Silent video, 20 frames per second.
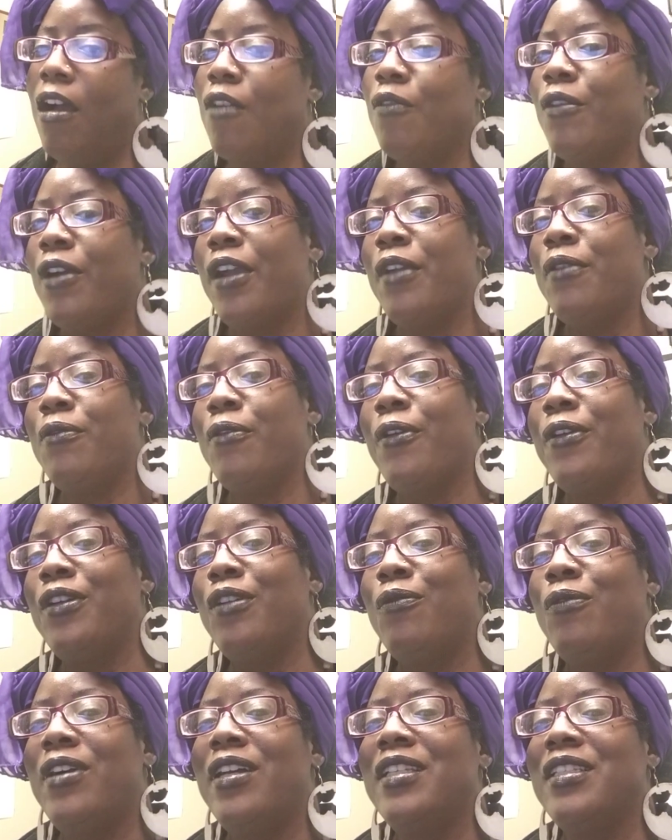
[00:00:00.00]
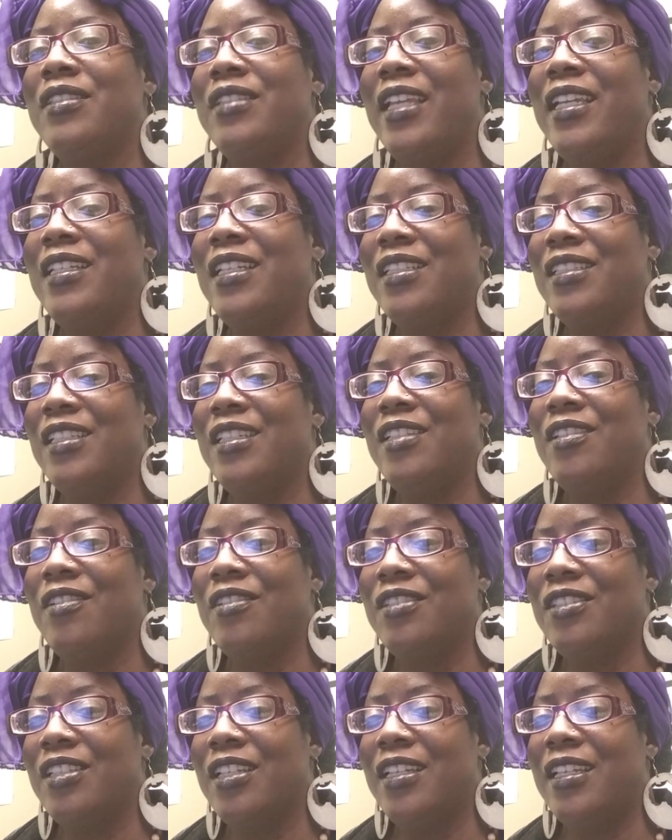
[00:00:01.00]
All right, Royal Ones, take this in
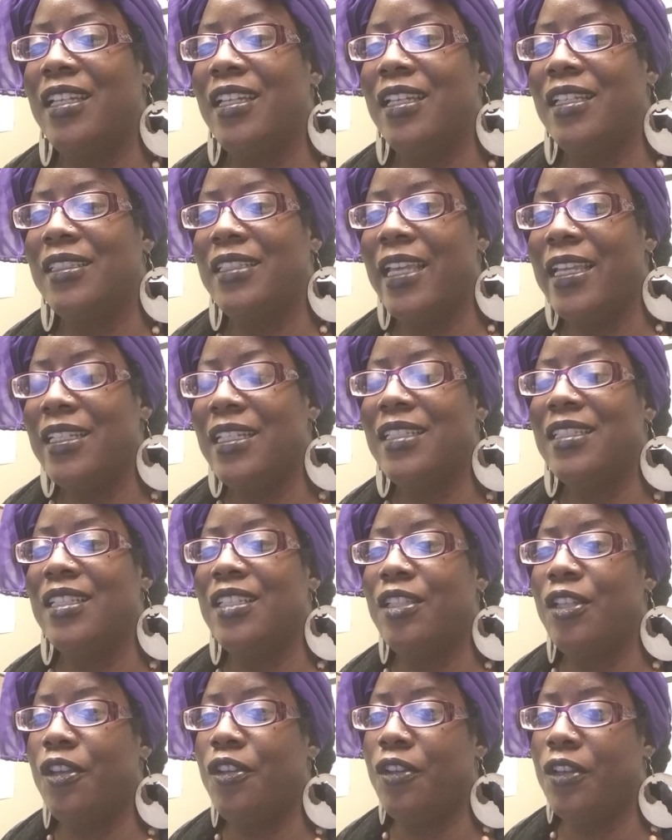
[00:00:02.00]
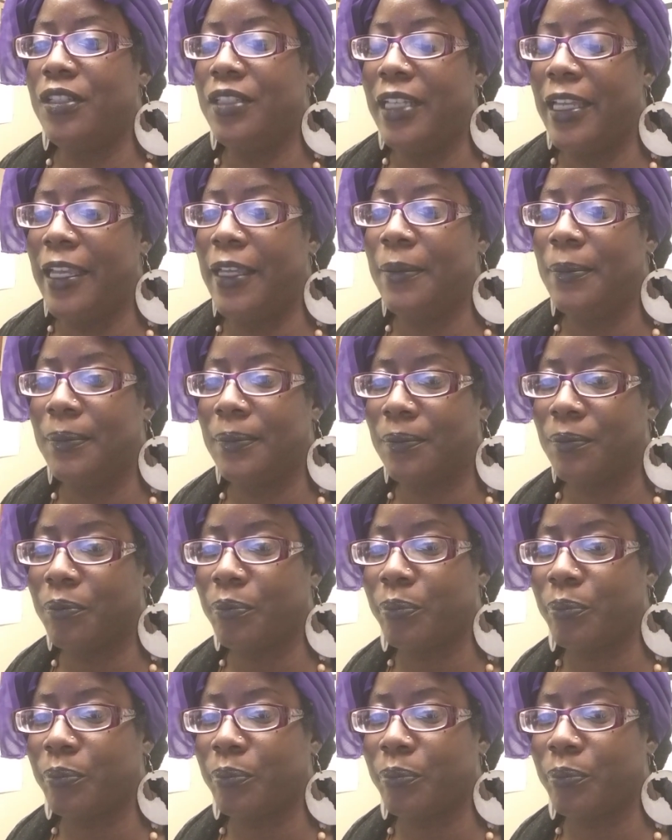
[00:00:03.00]
your t- take this into your day.